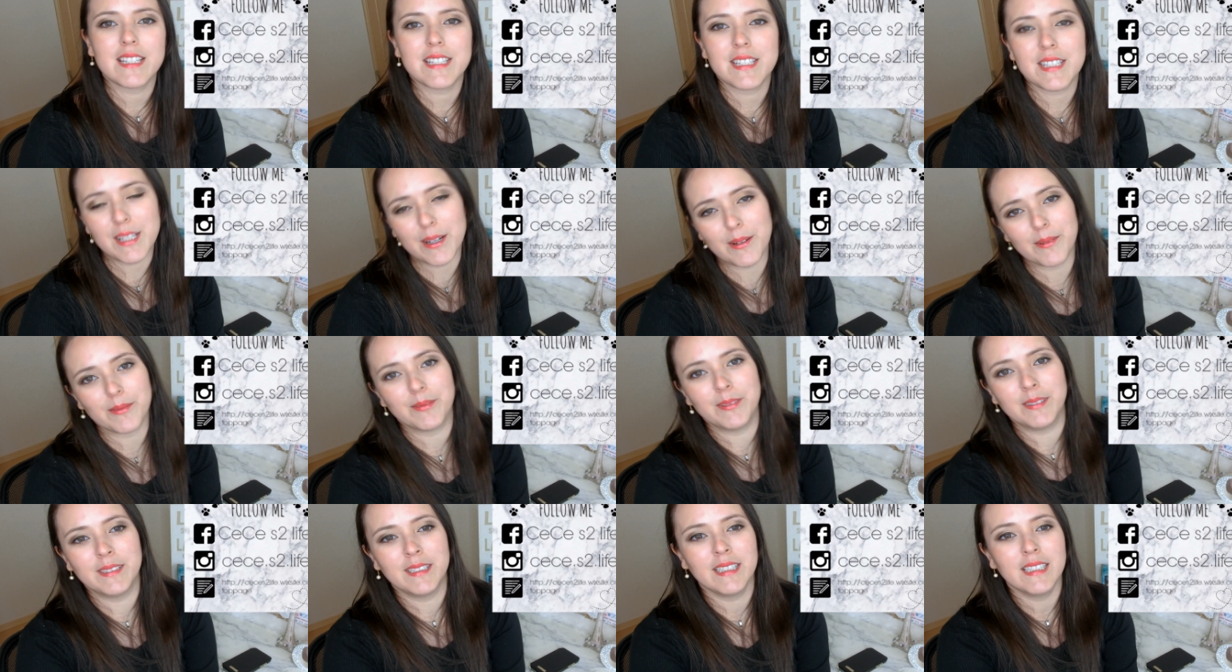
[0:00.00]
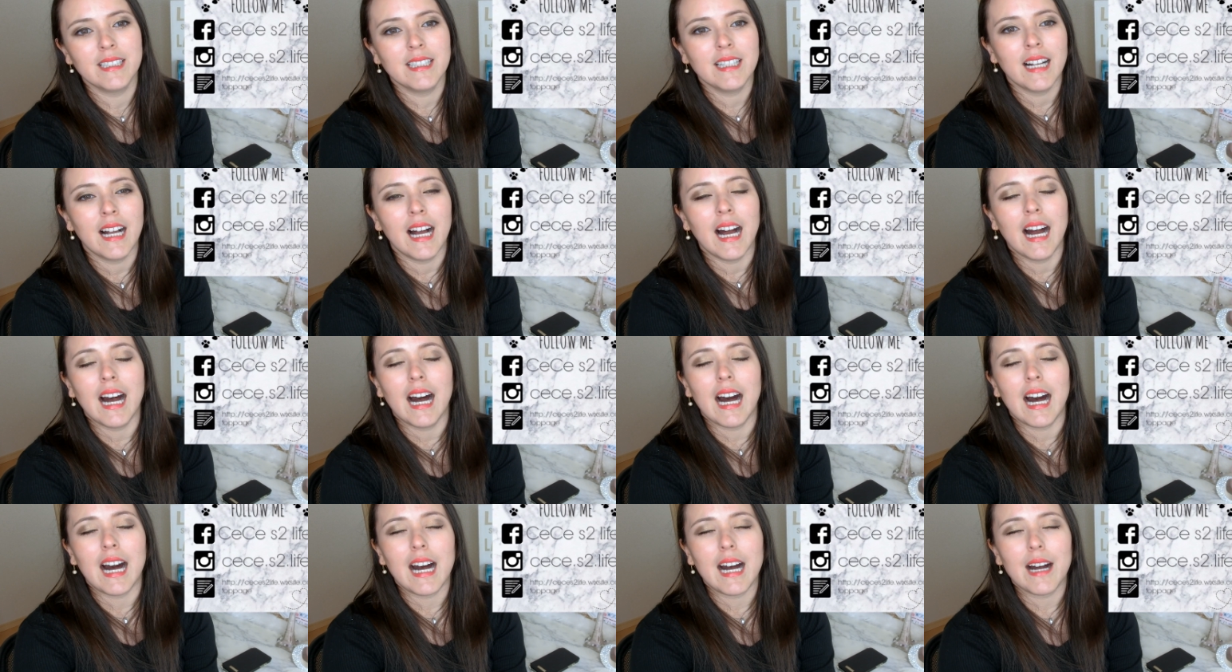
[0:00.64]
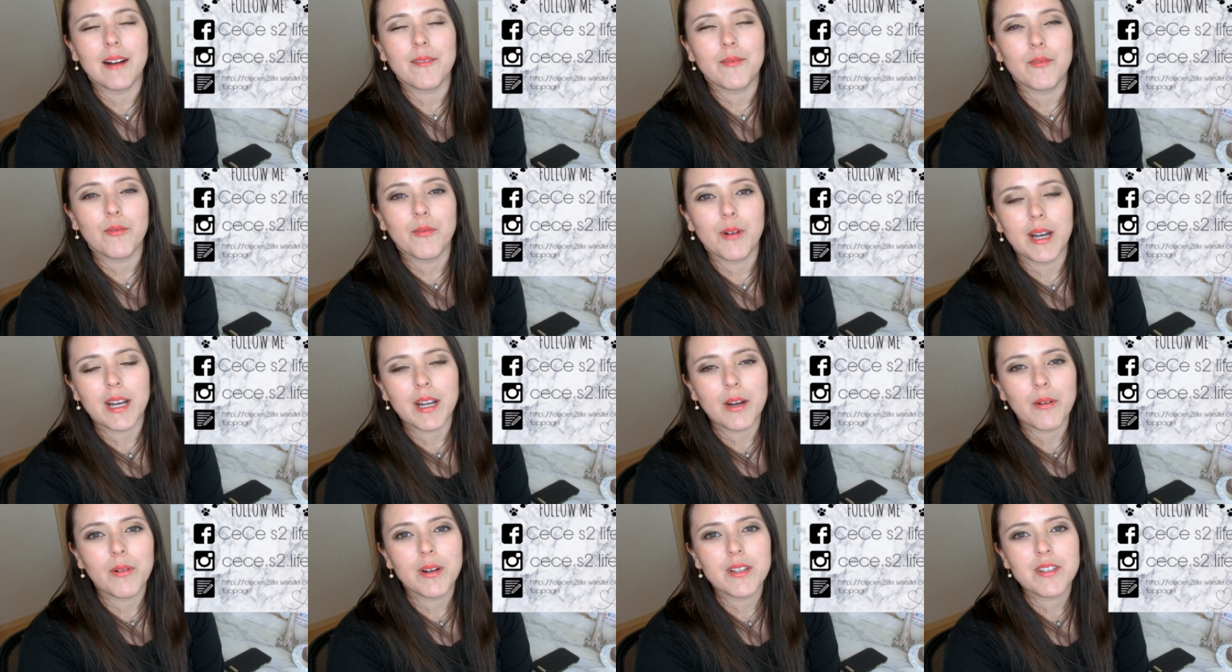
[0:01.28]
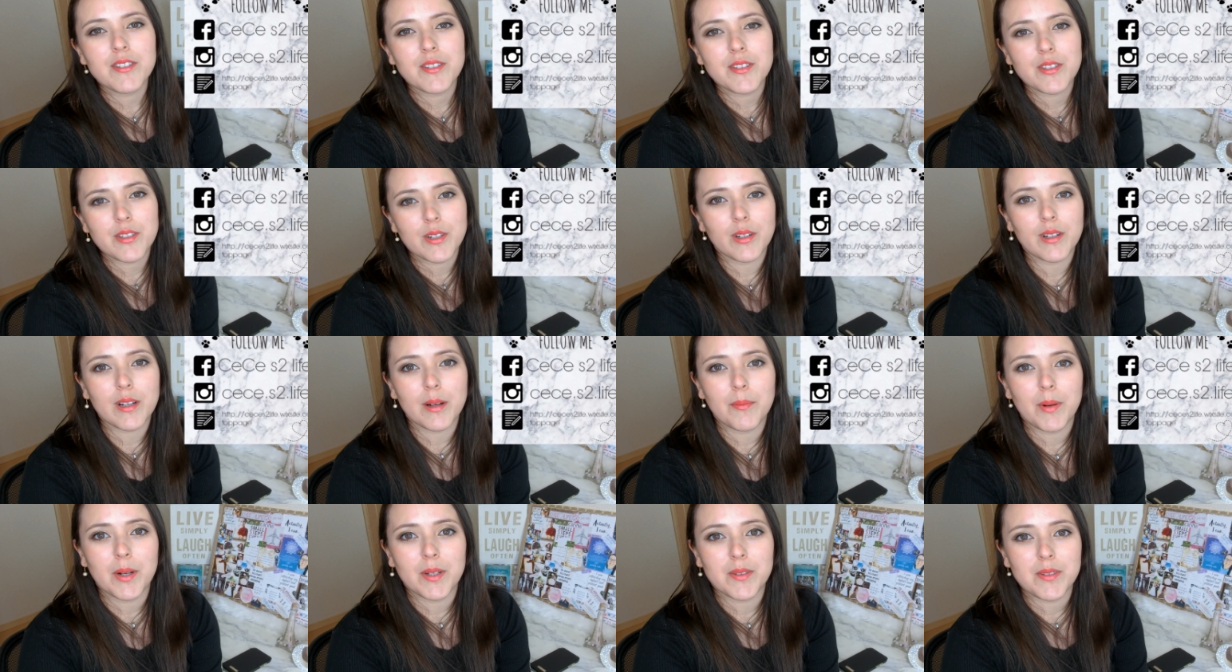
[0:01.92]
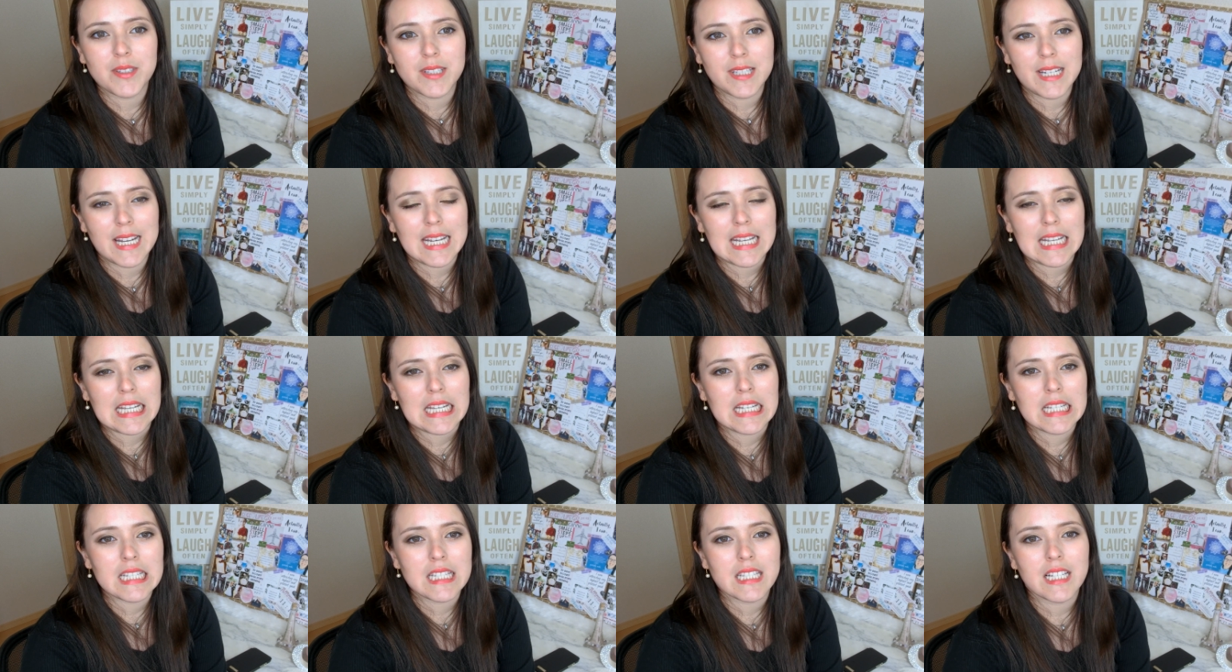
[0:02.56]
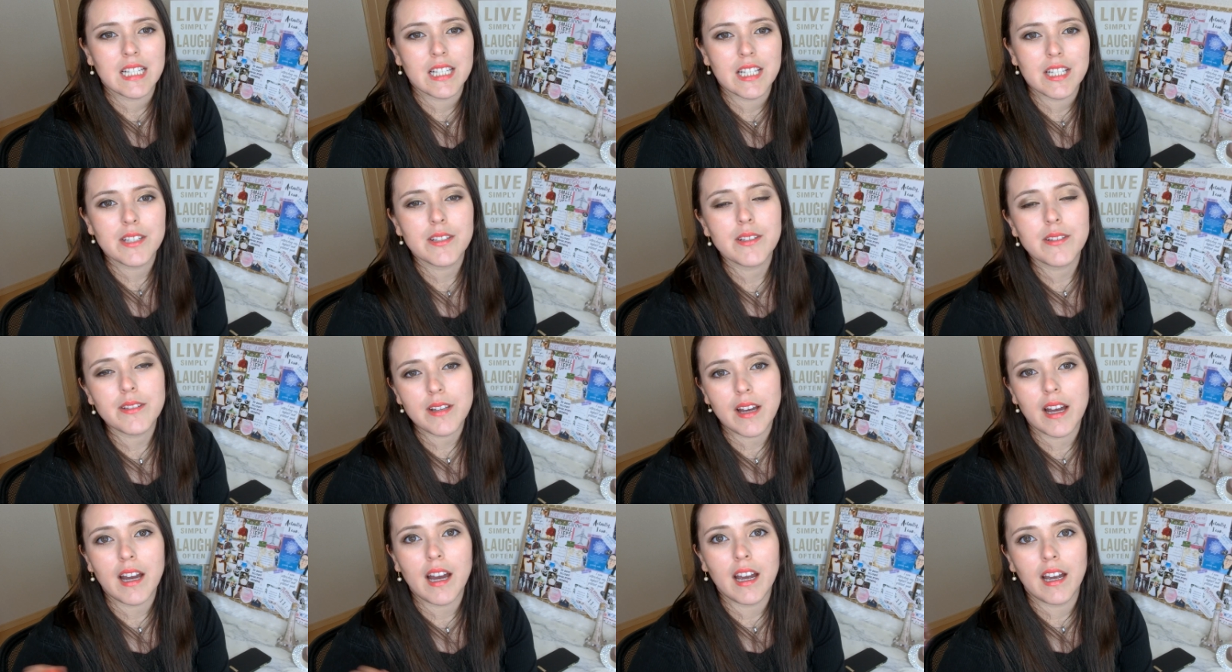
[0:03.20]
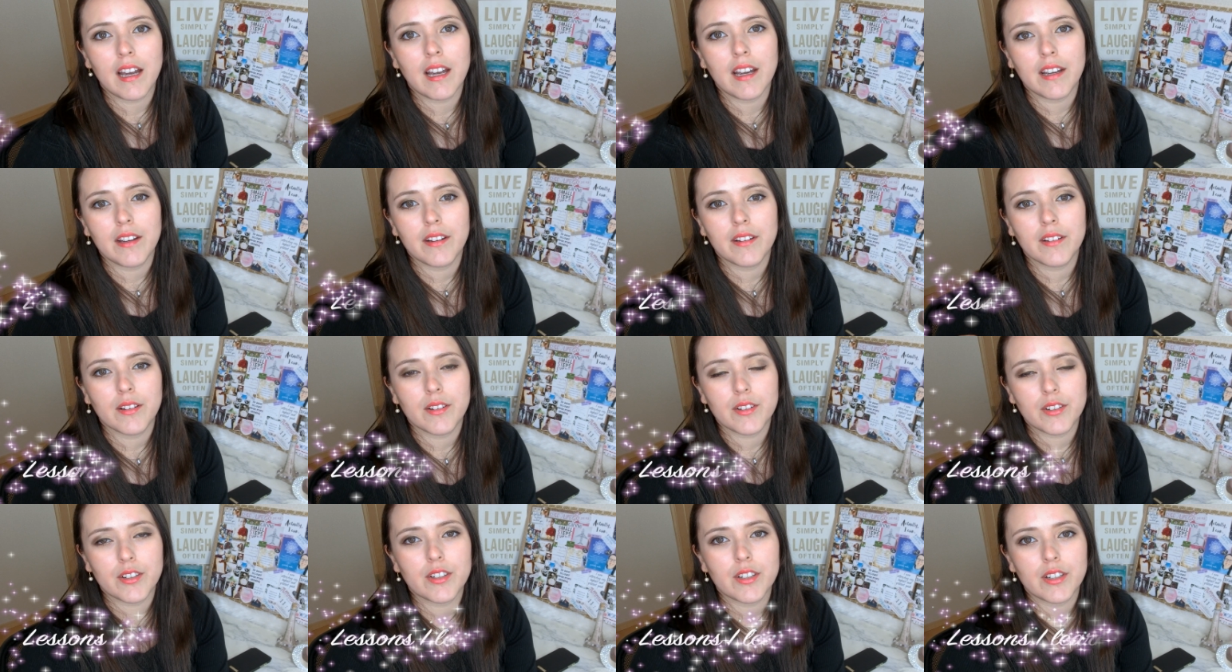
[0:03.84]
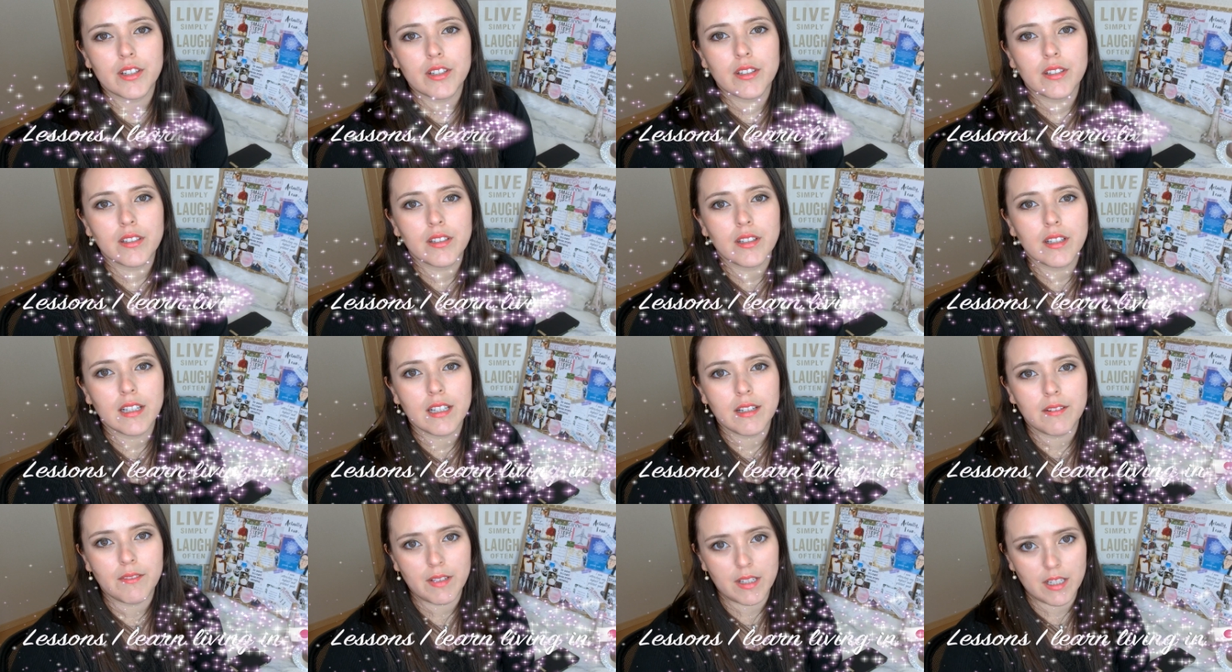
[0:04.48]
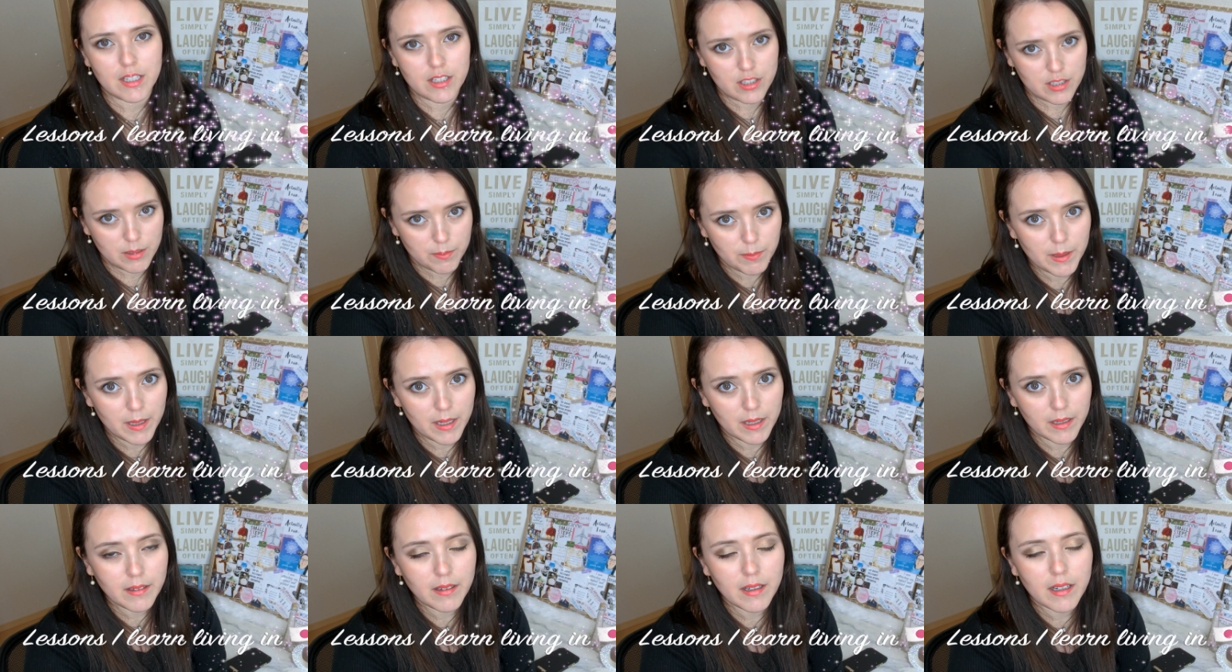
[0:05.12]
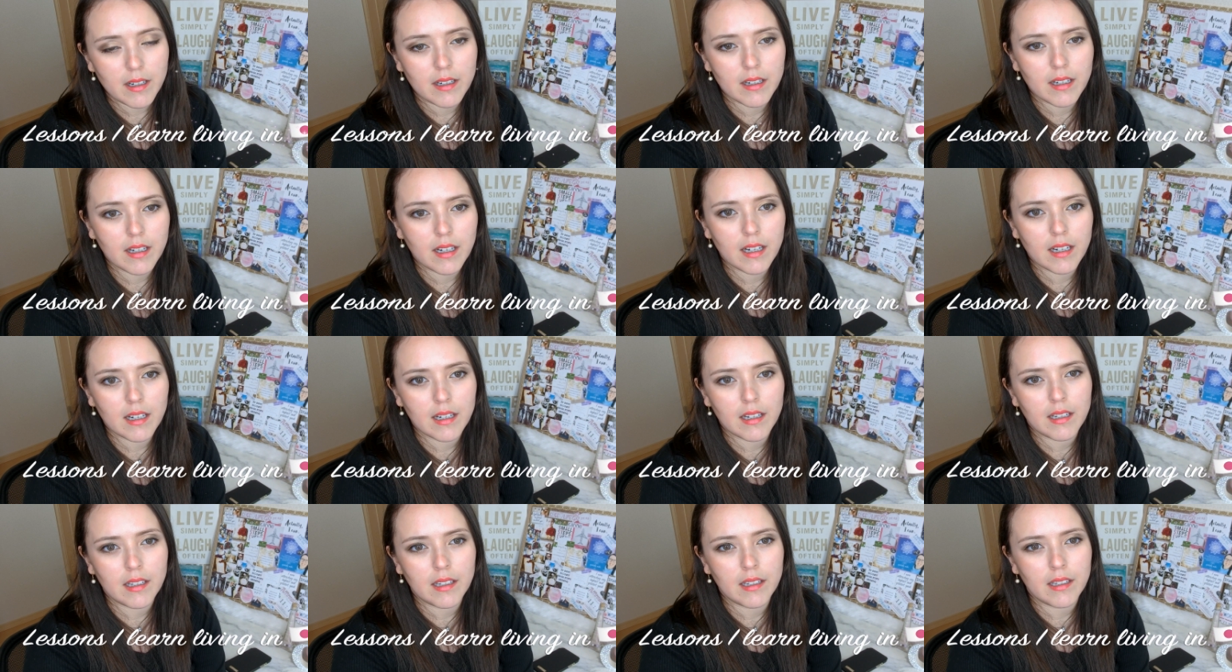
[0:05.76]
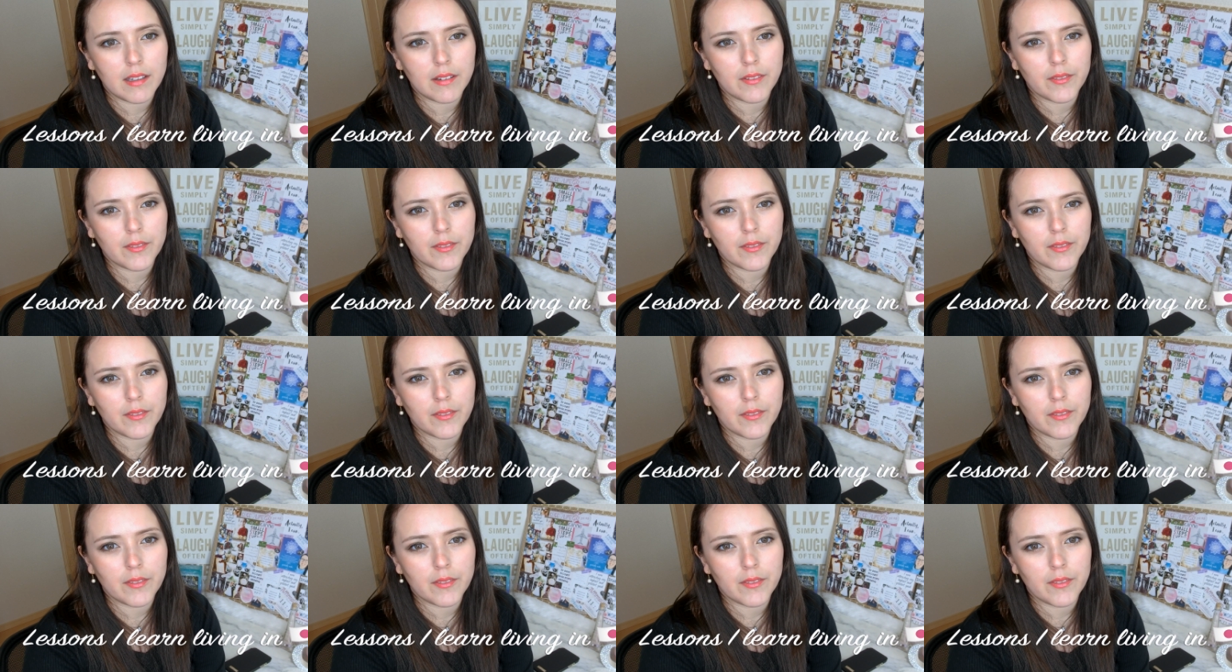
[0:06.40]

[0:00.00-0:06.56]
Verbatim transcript: So, what I want to talk about today is the lesson that I learned living in Japan. I,